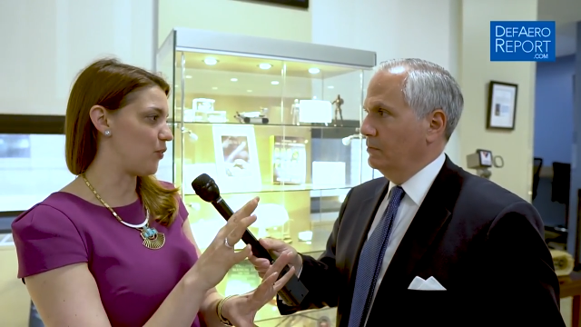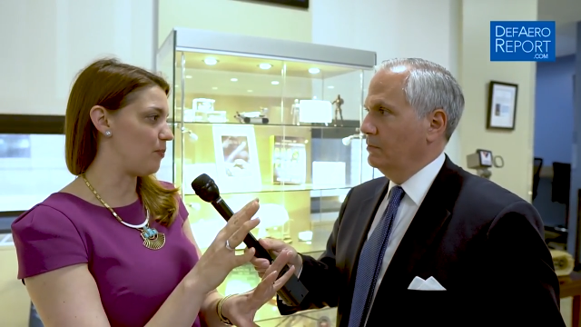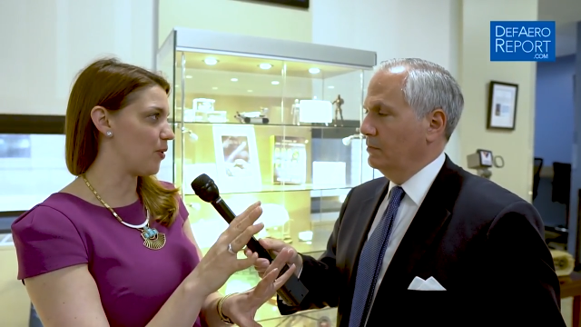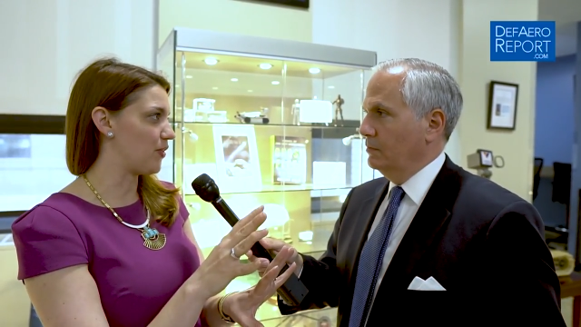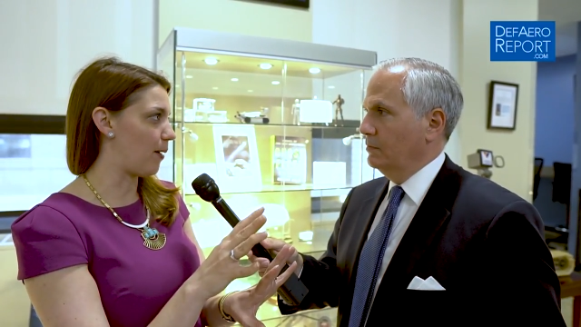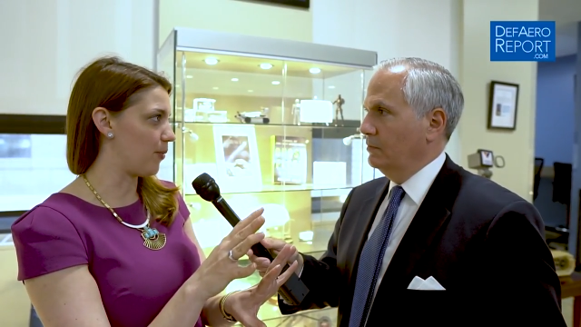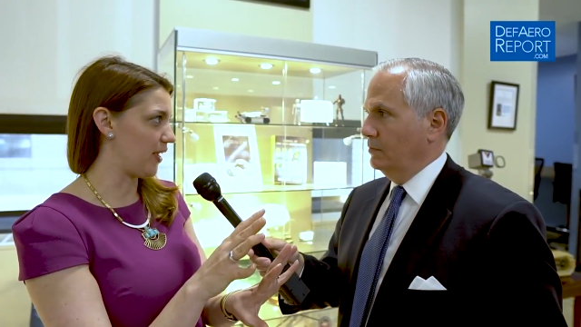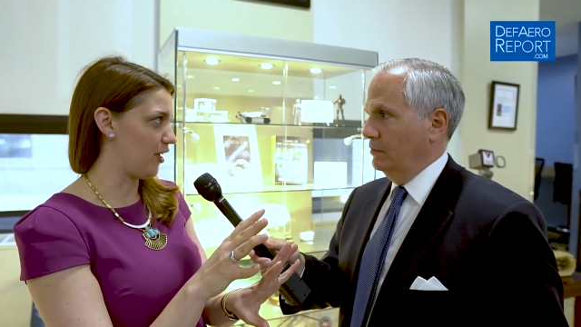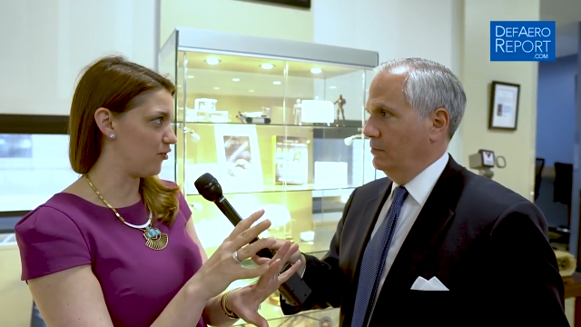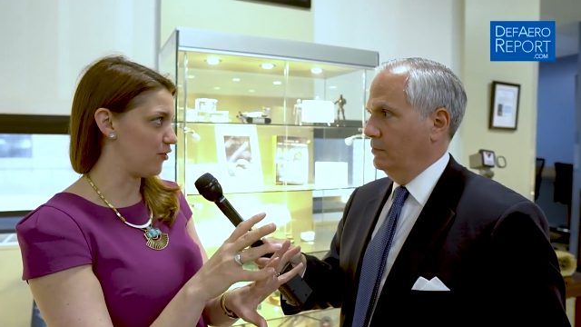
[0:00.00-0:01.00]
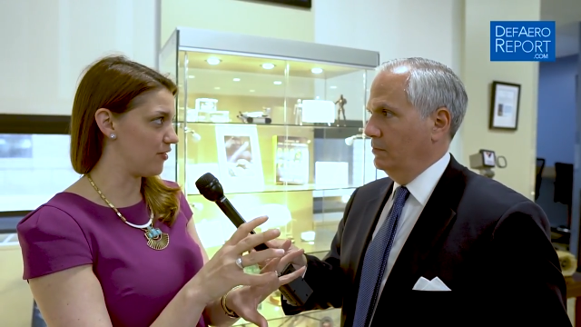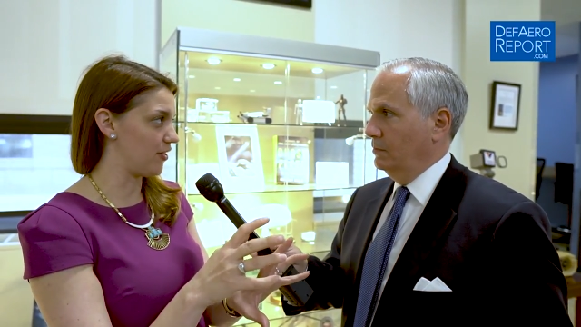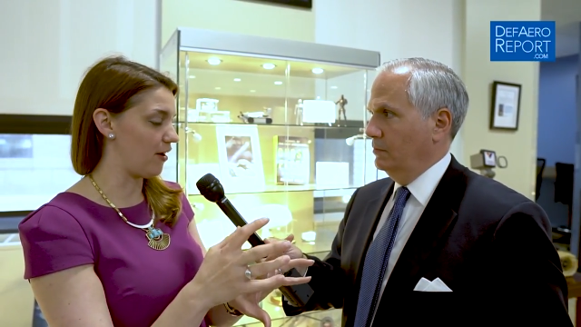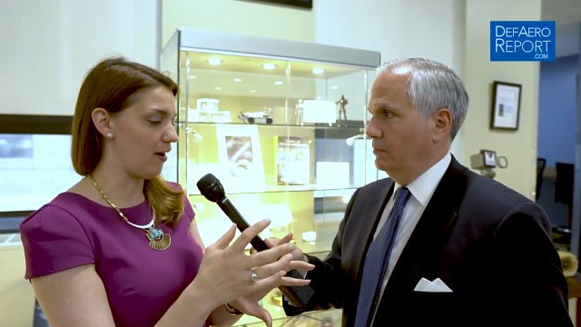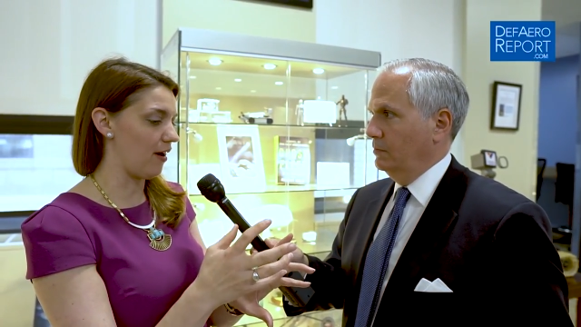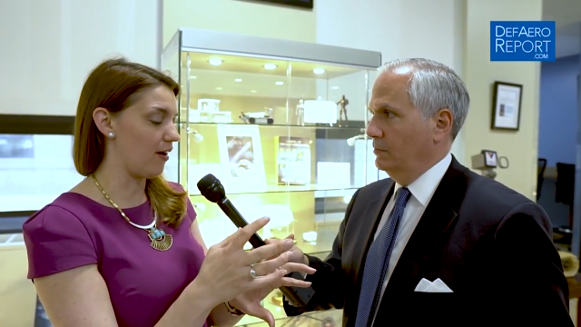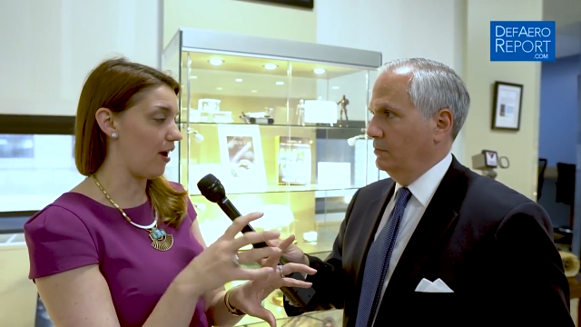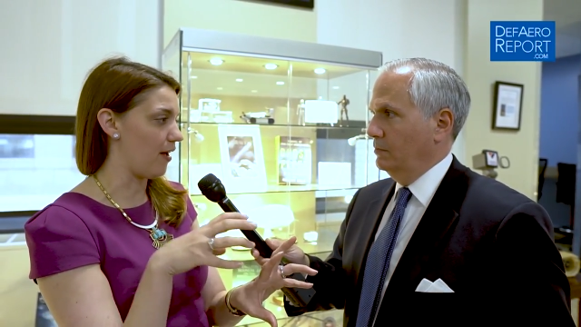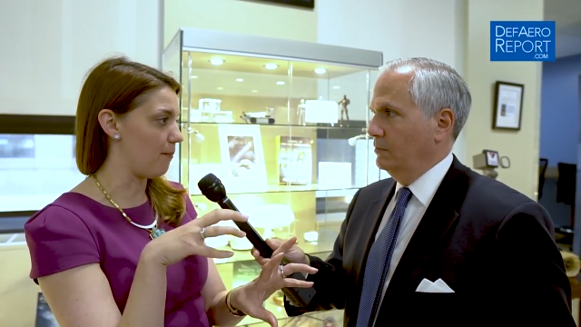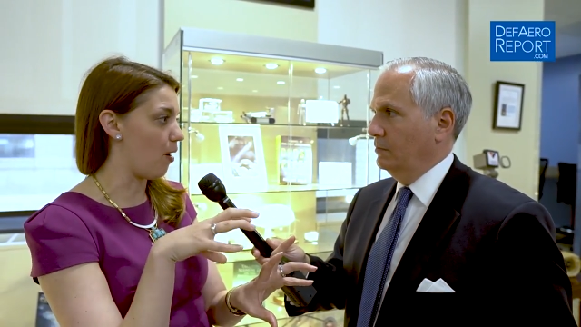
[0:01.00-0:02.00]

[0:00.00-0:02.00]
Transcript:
Speaker 1: we build applications that are um,